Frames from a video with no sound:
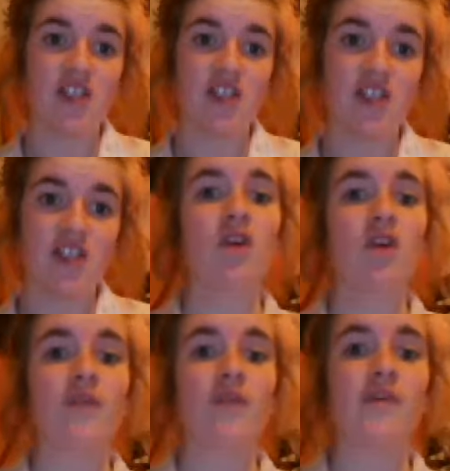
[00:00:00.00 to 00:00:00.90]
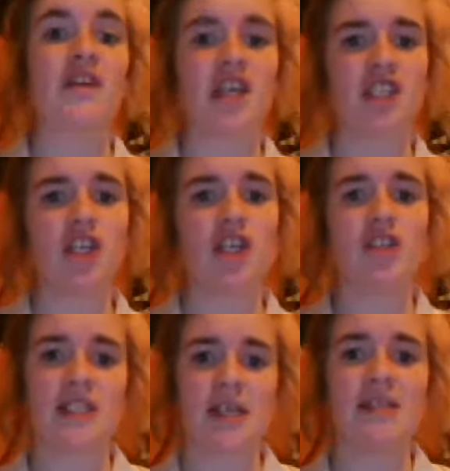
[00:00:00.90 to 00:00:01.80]
So then he got involved in hunting
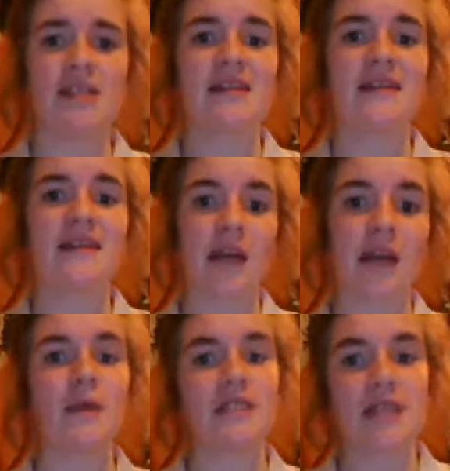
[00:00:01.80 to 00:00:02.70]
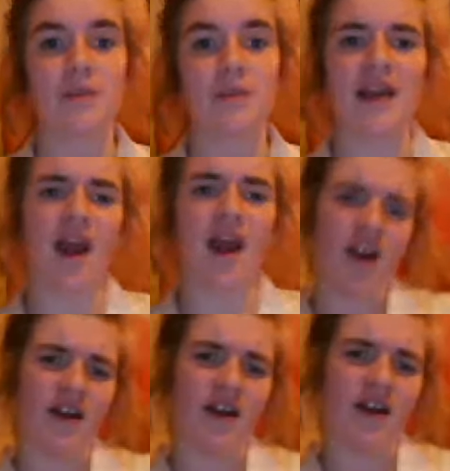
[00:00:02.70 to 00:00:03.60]
ghosts and demons, and then the younger one, Sam, was like, "I
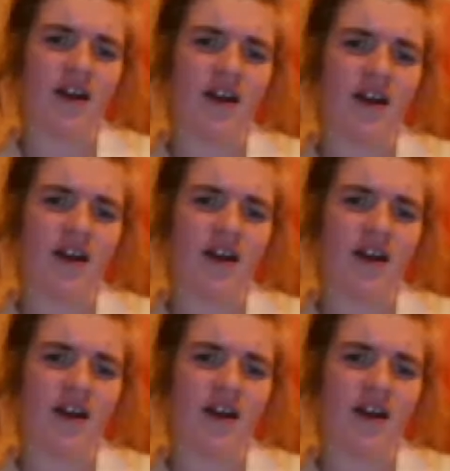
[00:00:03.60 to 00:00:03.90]
don't need this," and the